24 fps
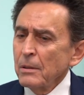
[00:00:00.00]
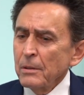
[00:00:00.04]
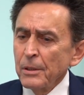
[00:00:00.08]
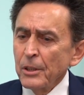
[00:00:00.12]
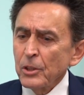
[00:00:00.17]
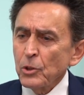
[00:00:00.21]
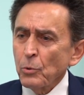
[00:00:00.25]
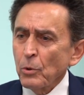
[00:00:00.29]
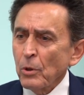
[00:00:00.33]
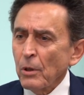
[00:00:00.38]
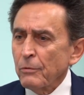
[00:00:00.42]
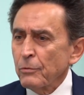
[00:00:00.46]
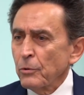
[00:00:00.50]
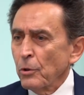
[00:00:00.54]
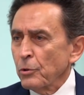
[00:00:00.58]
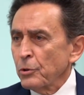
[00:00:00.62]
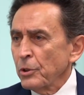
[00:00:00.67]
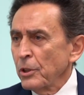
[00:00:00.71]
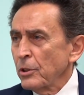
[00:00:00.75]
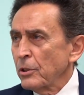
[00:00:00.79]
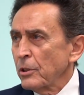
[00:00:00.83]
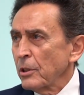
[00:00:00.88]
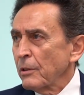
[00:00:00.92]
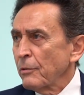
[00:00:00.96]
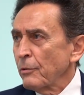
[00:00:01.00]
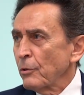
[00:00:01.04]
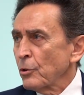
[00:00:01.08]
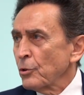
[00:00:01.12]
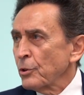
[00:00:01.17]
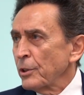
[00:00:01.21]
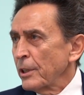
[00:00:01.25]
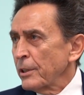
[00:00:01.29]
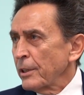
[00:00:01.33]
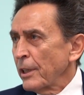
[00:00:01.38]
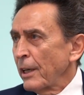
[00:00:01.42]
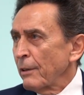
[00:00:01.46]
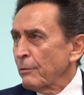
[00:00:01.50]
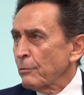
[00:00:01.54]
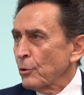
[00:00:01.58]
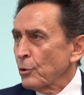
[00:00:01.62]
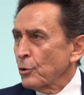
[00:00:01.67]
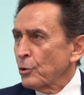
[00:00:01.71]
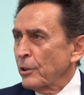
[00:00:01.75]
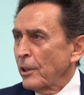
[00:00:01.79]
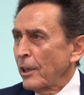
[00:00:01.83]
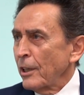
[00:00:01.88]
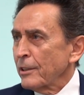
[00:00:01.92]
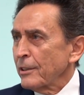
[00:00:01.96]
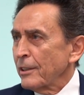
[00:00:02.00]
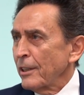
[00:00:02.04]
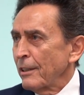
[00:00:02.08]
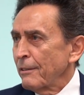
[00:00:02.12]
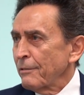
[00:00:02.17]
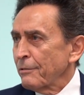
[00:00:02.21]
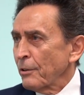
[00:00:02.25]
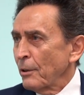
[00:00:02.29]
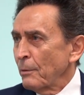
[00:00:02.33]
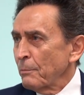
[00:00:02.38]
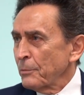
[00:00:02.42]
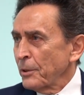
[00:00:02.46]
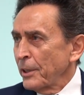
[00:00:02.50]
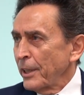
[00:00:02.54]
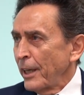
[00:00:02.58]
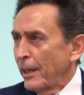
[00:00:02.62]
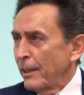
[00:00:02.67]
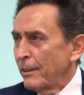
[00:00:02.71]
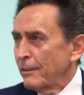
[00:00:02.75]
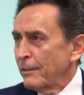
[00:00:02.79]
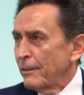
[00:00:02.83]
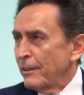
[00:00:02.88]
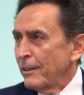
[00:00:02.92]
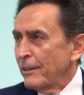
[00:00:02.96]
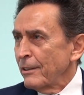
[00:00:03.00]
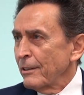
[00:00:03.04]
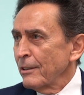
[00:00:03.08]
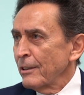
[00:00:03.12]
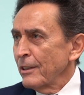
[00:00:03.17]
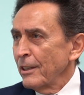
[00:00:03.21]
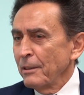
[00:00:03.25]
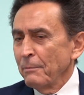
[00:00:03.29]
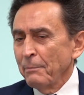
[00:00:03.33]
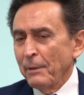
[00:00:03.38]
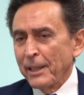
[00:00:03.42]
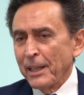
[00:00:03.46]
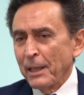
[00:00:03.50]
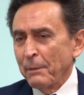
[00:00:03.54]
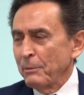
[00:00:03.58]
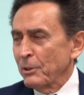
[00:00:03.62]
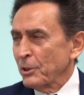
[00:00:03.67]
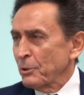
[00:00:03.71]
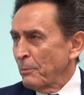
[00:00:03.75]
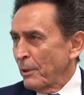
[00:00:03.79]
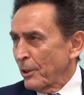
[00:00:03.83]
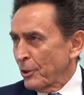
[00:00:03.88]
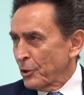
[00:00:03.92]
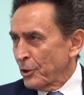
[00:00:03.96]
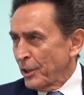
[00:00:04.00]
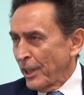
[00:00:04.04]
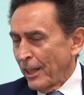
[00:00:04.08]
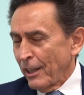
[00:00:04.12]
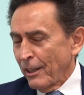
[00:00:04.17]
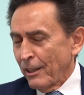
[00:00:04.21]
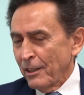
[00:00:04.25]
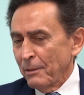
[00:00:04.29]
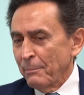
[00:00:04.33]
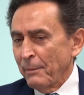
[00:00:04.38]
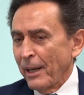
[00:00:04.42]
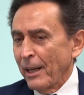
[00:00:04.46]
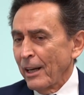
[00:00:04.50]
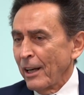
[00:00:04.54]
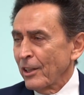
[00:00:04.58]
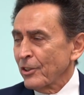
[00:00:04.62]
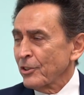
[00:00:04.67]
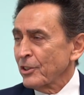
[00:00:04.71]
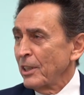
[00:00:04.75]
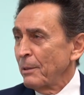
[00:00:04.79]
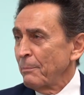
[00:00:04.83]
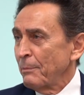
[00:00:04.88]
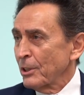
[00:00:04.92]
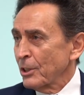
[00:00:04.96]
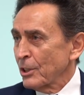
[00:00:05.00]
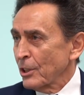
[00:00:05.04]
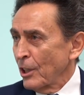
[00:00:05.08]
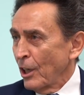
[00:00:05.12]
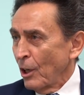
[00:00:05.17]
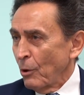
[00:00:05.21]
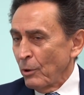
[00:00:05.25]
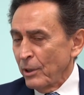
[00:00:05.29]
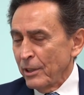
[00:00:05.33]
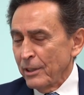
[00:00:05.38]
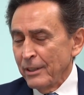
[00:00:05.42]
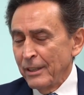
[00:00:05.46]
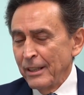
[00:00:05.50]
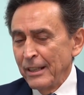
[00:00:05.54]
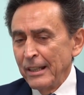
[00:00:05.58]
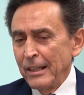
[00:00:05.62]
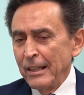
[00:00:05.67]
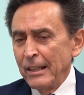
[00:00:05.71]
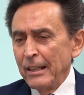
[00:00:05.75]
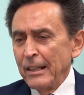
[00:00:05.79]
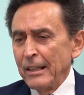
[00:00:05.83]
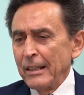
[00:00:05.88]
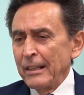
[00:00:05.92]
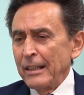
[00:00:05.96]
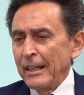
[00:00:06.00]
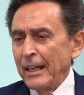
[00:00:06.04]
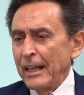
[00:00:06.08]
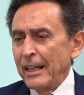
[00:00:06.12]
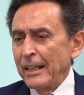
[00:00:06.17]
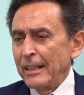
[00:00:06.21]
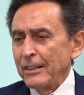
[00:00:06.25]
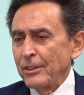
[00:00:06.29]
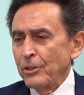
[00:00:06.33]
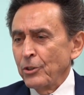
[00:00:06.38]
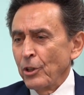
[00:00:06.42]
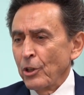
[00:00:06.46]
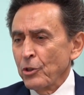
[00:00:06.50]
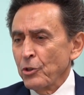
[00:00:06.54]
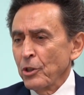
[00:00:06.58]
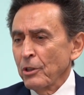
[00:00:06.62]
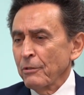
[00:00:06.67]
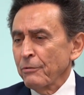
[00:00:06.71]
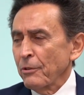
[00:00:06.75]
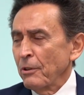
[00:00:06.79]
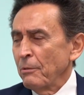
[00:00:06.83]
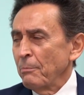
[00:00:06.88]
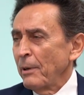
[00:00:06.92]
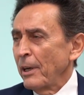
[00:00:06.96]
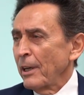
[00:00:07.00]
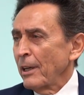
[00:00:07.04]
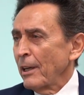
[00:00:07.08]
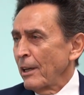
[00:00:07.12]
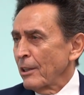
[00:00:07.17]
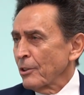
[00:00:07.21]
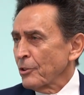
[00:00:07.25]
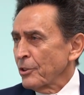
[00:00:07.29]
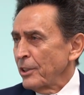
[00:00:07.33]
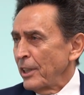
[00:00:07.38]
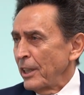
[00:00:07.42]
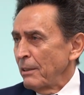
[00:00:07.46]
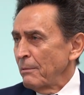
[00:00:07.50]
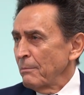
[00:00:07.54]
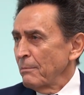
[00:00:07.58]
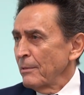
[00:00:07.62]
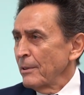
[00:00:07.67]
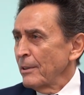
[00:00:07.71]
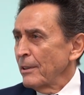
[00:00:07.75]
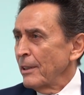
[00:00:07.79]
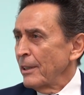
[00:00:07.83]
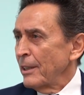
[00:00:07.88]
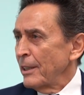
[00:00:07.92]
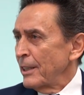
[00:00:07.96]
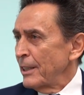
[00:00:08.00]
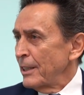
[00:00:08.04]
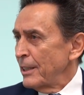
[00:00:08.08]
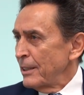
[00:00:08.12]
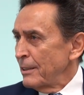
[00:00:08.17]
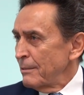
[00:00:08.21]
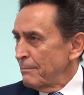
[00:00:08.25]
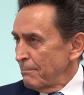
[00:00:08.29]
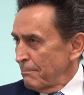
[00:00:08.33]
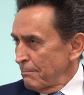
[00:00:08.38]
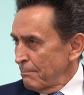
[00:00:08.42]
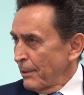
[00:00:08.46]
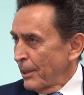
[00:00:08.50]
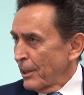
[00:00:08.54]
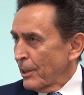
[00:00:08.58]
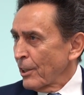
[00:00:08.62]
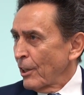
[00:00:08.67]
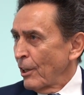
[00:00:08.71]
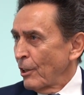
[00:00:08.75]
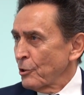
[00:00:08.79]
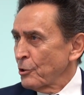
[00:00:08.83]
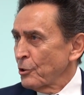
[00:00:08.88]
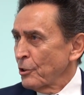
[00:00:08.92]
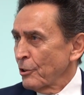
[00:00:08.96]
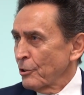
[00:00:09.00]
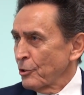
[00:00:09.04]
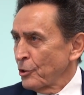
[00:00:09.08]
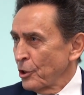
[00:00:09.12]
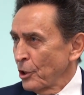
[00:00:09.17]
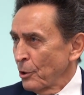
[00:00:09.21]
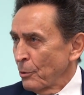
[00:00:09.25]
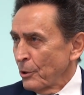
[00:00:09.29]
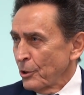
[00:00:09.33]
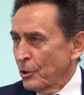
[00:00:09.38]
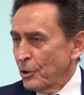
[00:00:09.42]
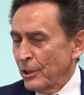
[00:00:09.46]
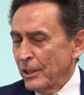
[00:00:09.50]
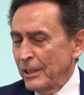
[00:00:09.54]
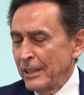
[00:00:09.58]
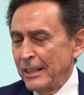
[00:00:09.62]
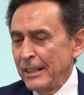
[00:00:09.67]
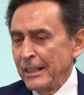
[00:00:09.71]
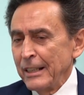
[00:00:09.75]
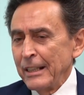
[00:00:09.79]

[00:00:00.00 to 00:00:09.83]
This is one of those interviews that I have to start from the end. My name is Marcel. My last name is Cohen. And judging from my last name, my culture is Jewish.